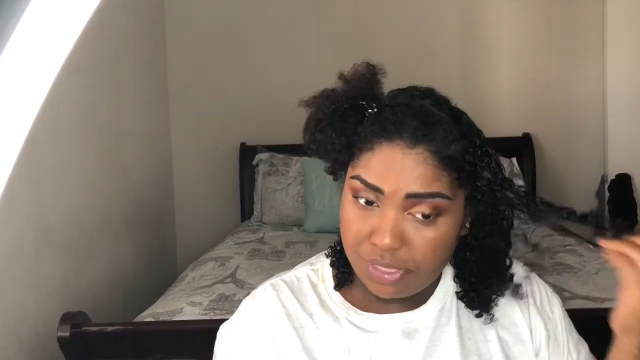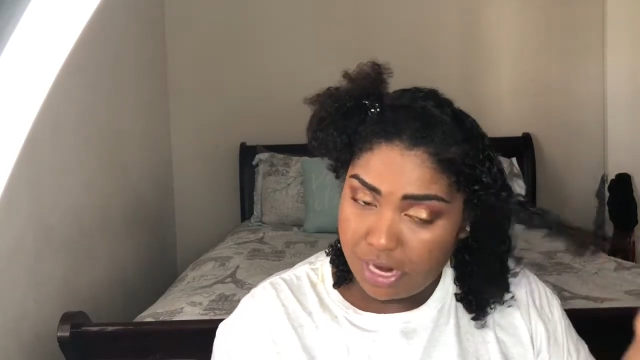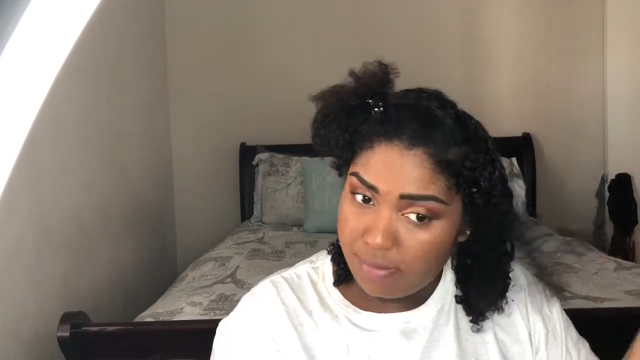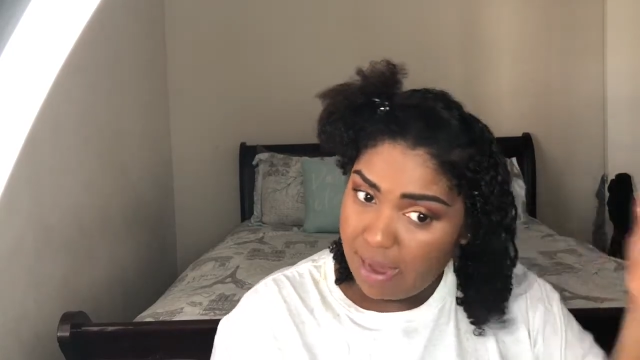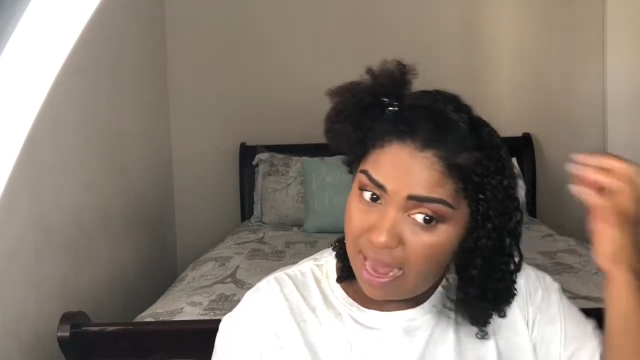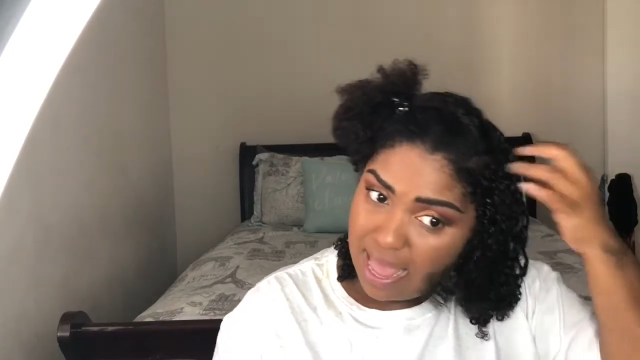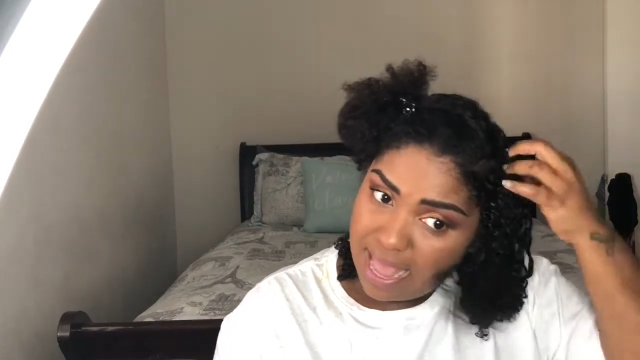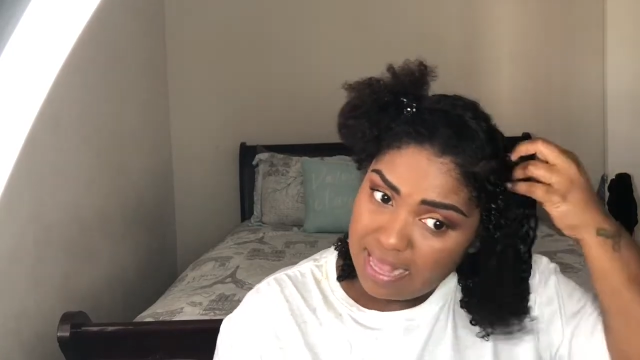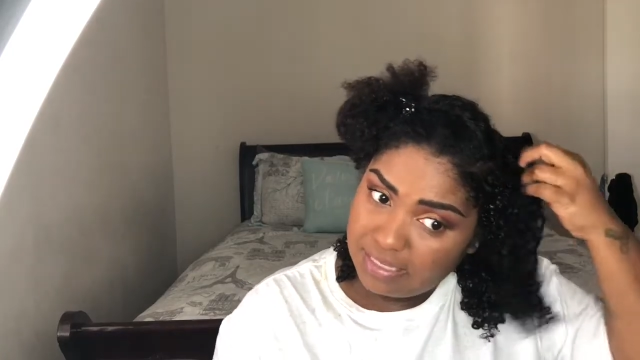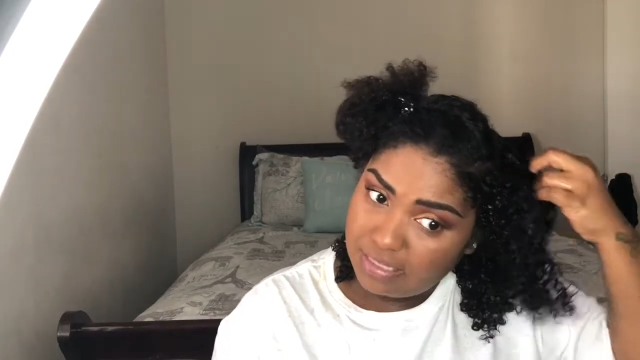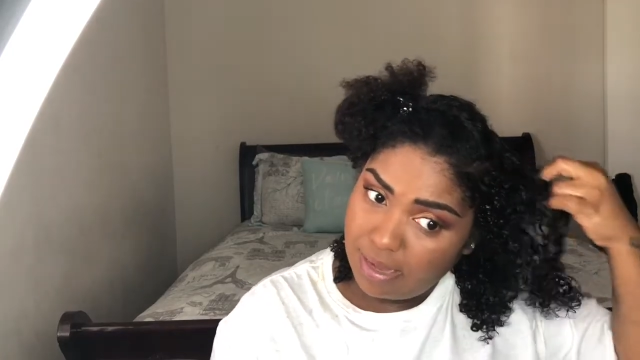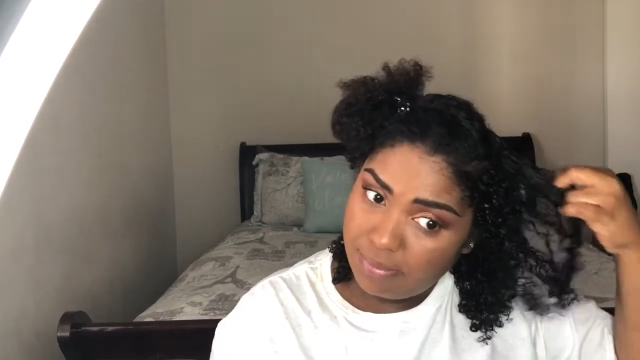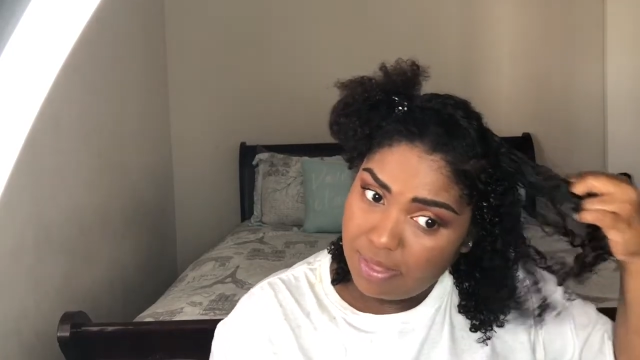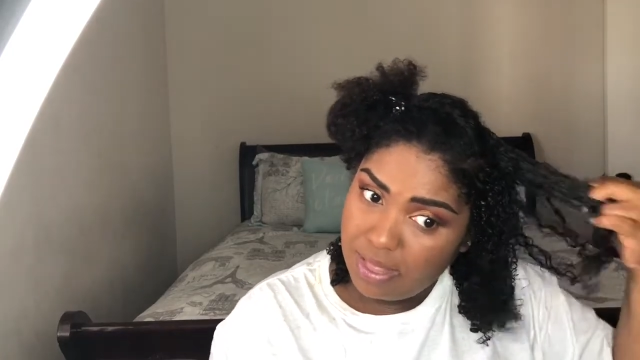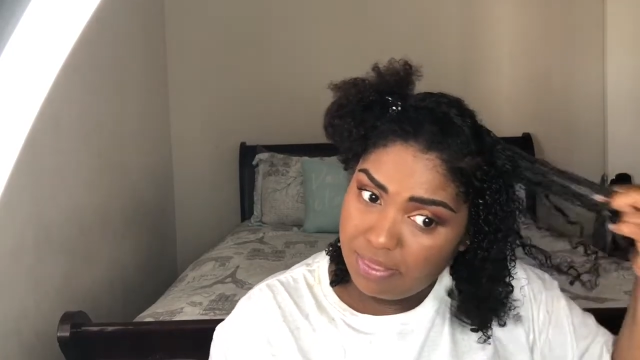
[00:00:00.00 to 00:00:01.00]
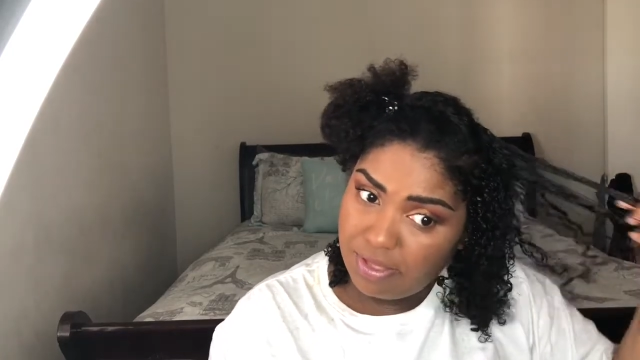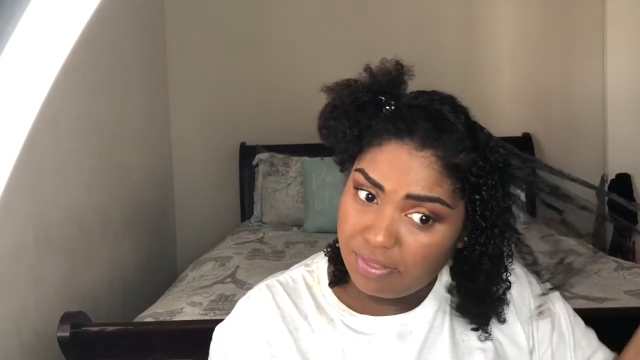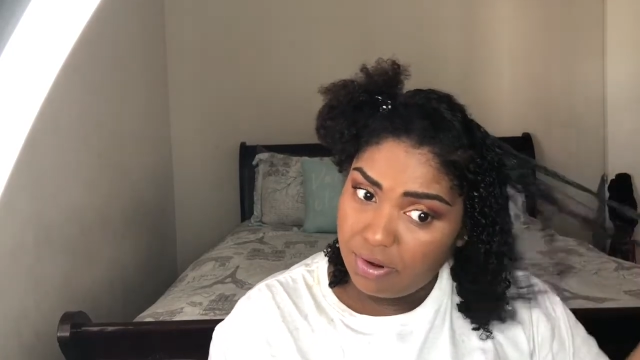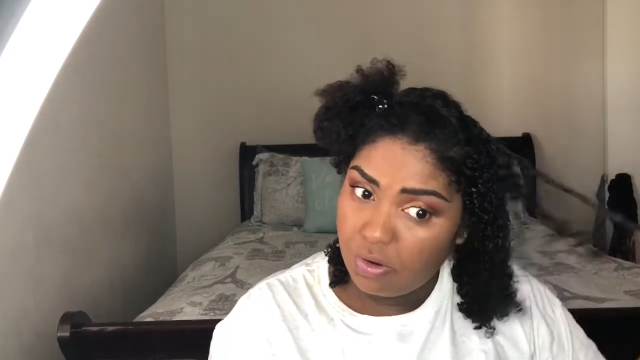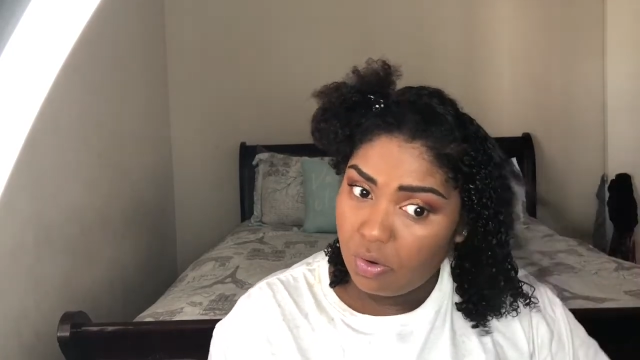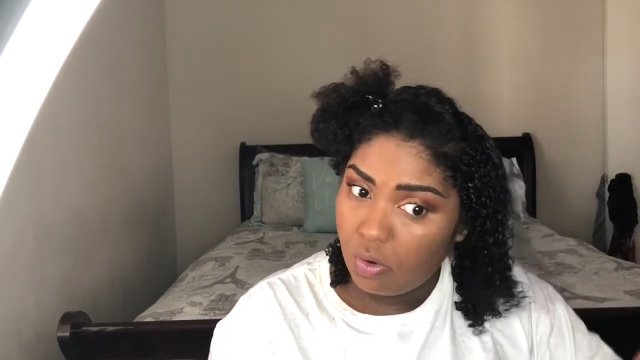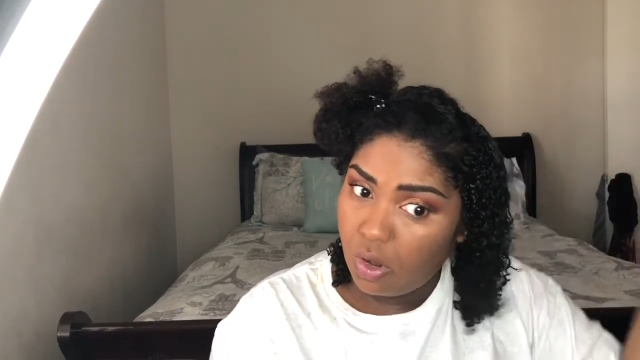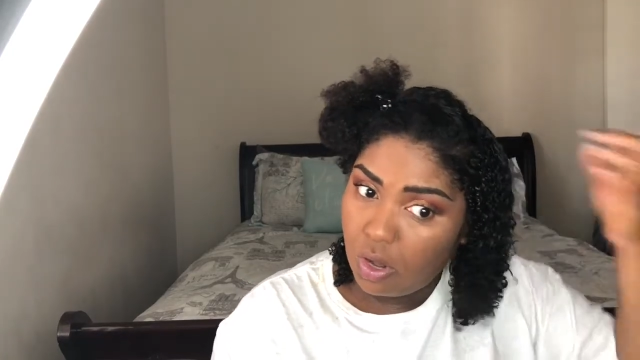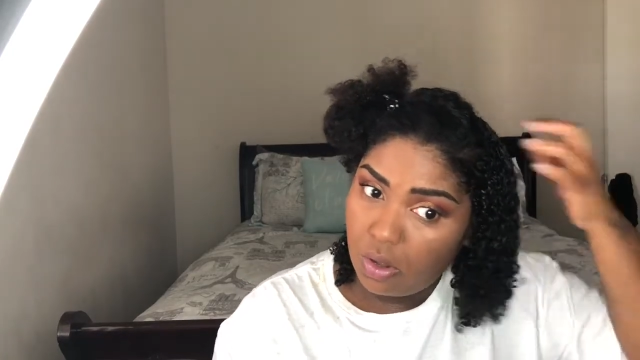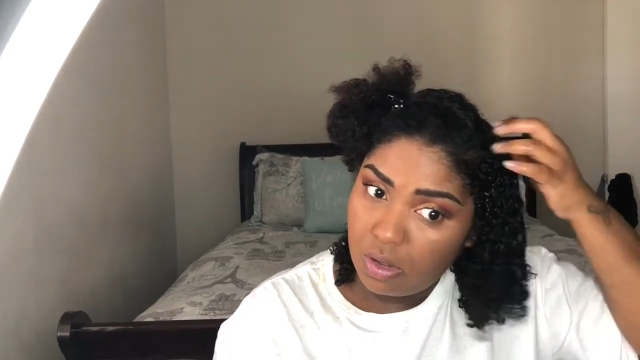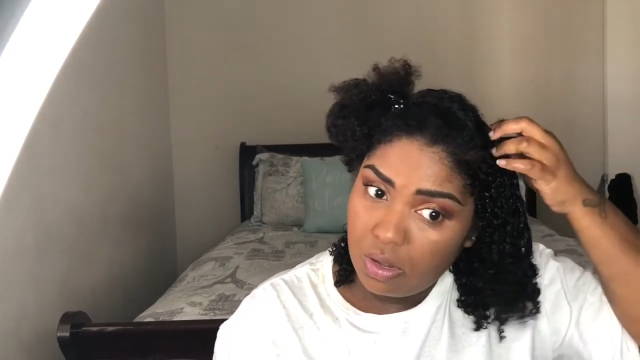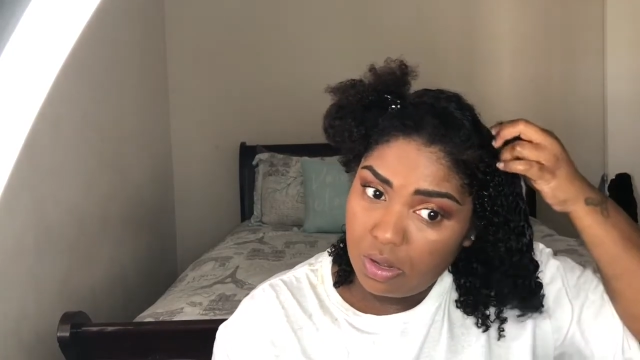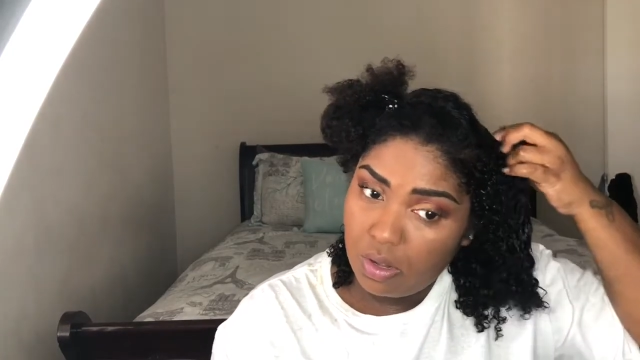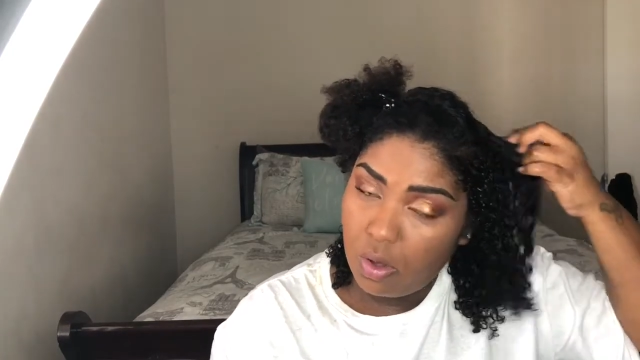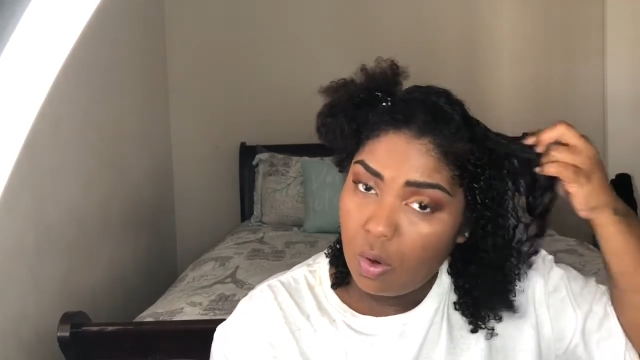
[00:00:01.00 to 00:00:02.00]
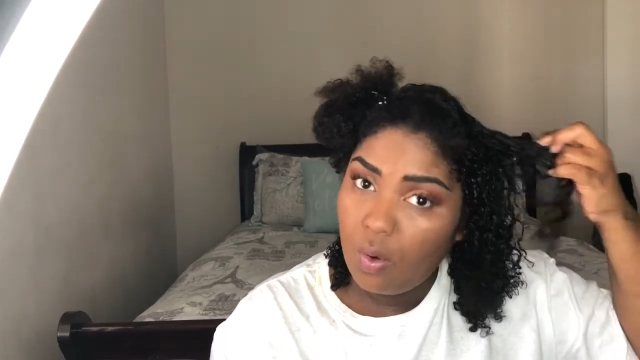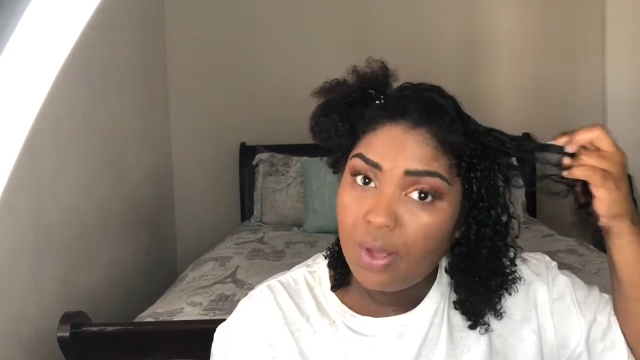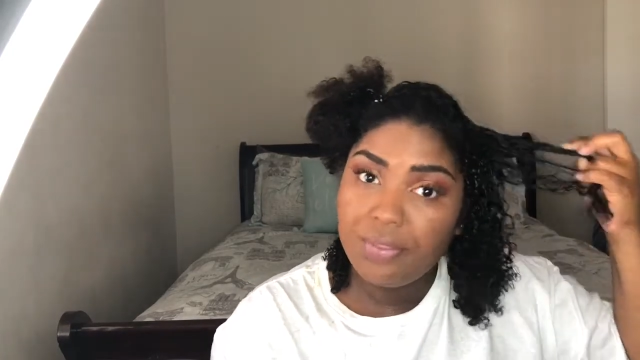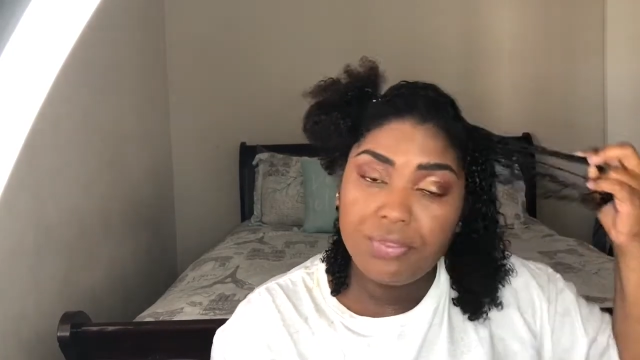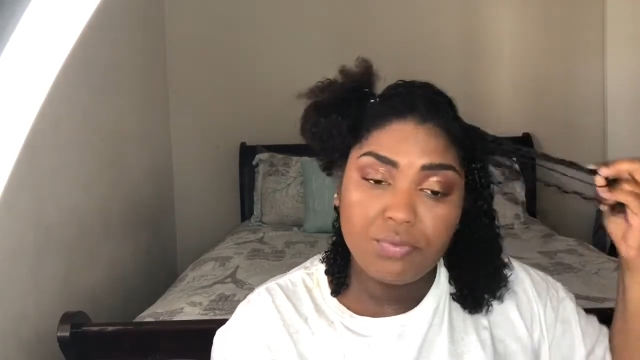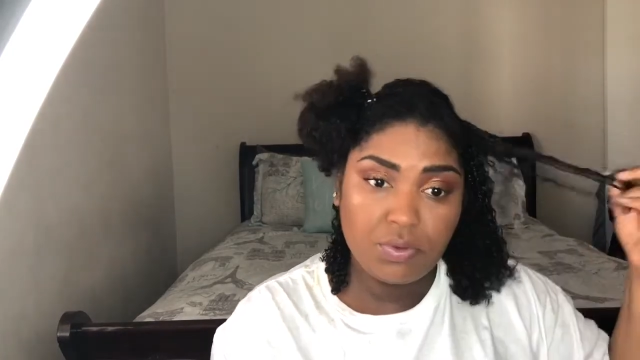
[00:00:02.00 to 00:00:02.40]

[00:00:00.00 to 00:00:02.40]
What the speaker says: Everybody has something that they're going